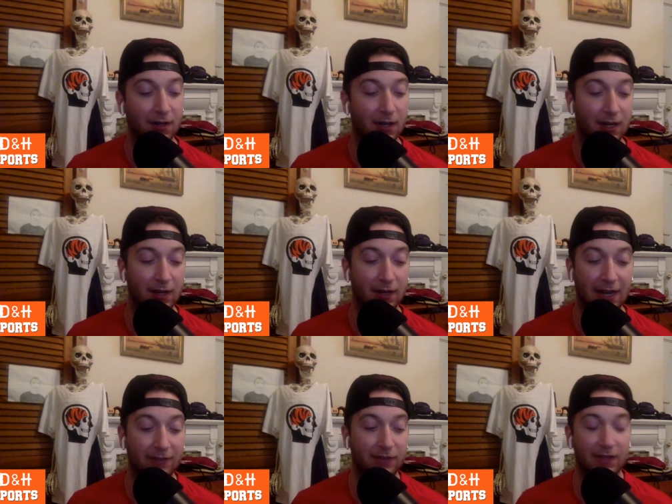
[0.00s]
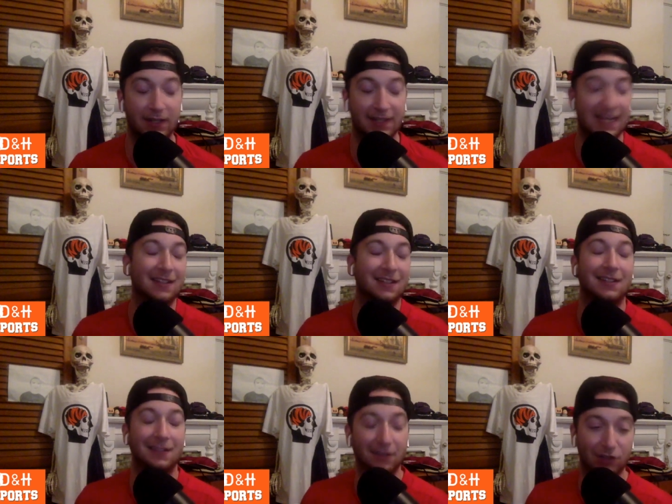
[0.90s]
and they haven't exactly
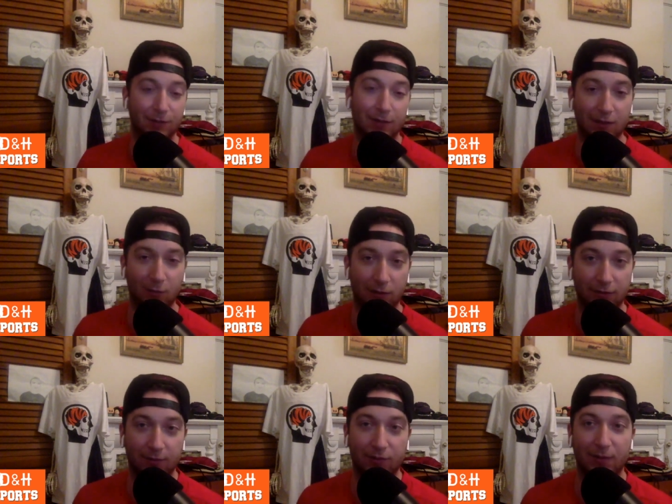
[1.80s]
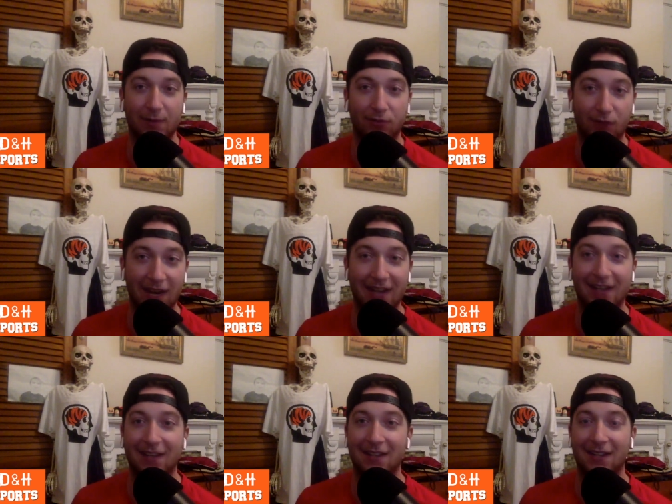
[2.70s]
seen the jump that they want from Jermaine Pratt
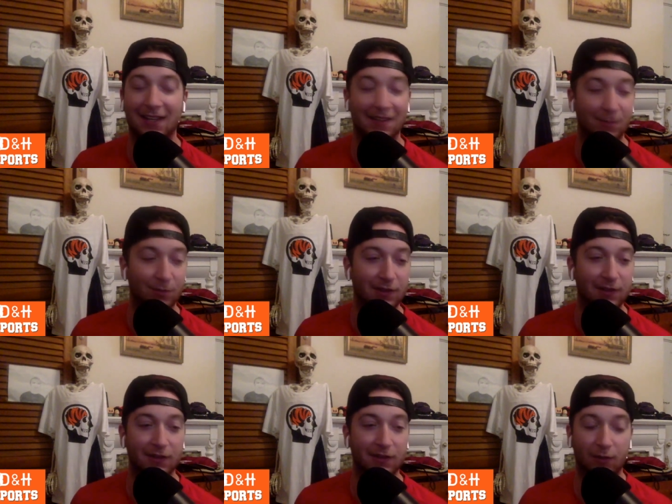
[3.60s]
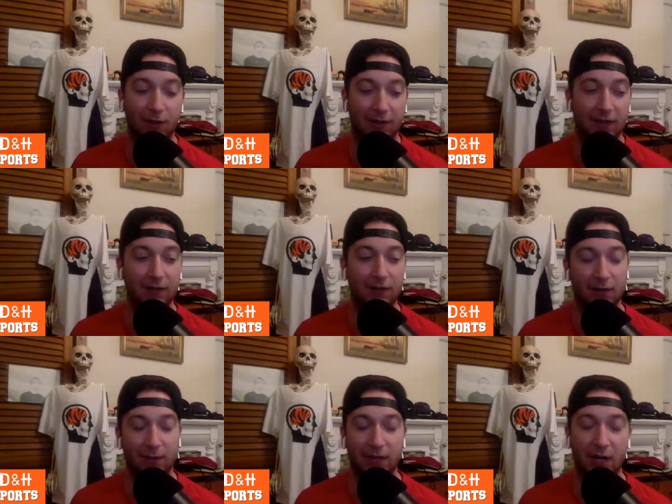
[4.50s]
in this preseason. So I think he's
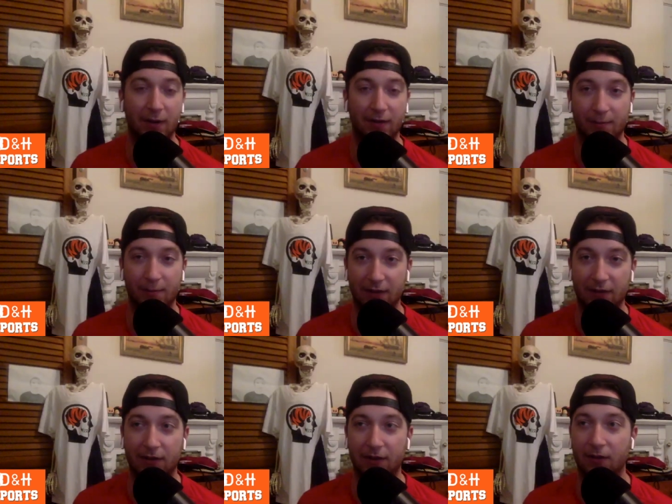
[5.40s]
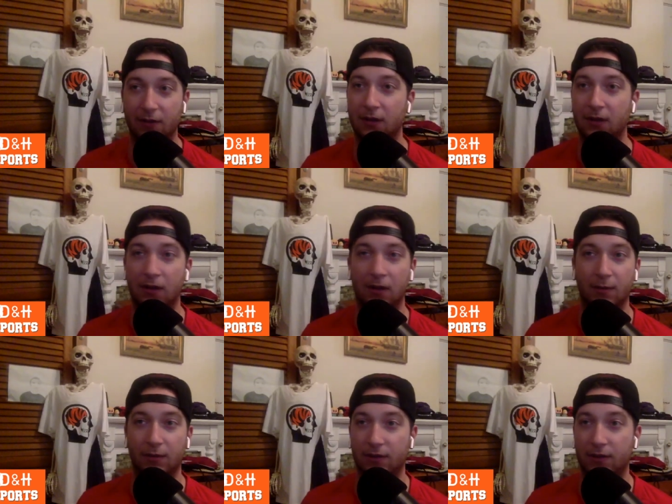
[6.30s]
going to be coming off the bench still.
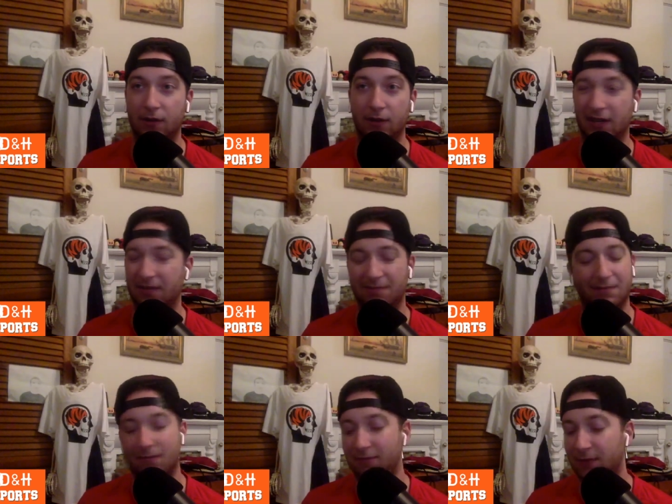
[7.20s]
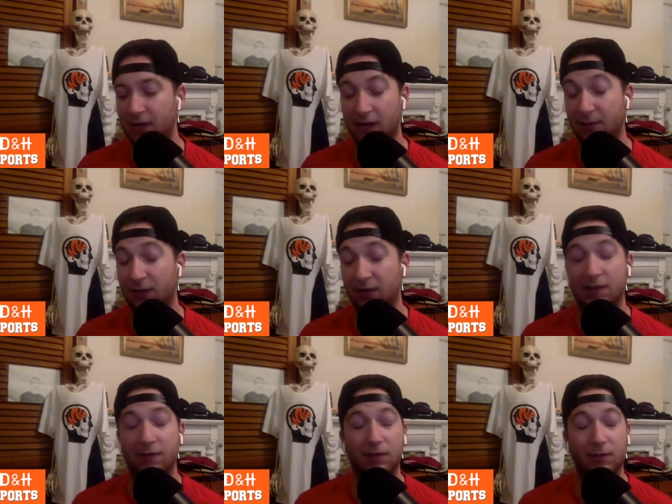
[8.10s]
But still, like, cutting Malik
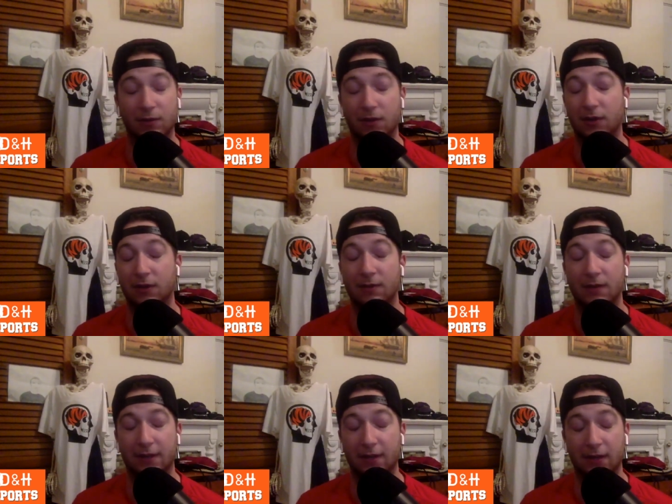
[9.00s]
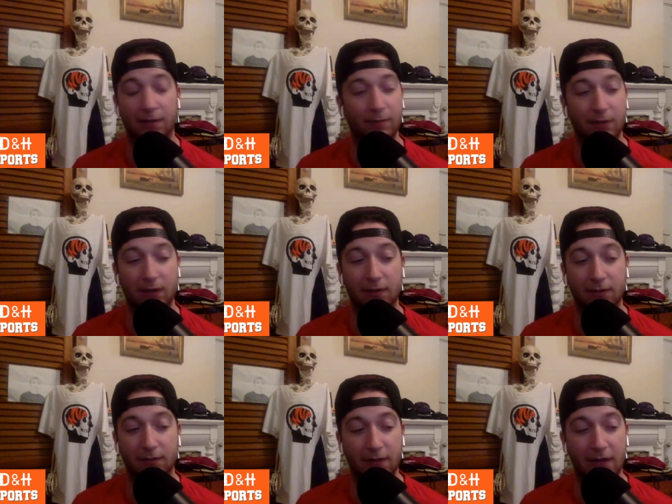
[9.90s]
Jefferson was hard, I think, because
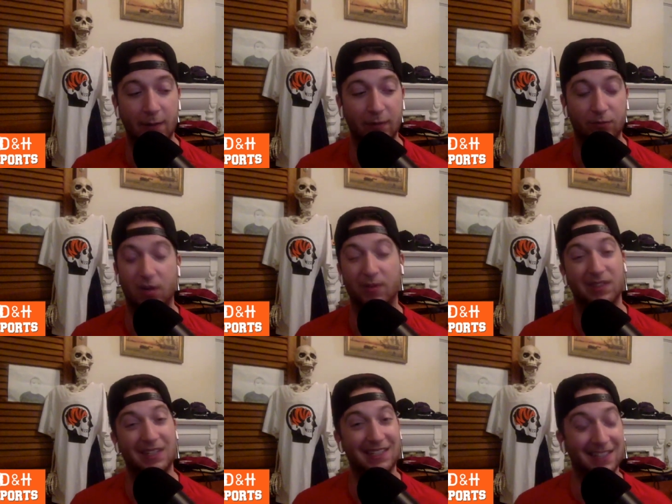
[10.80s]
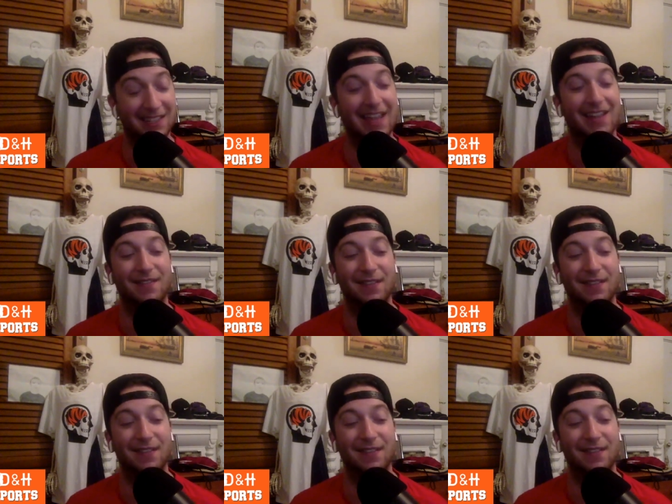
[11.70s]
of how much promise he did have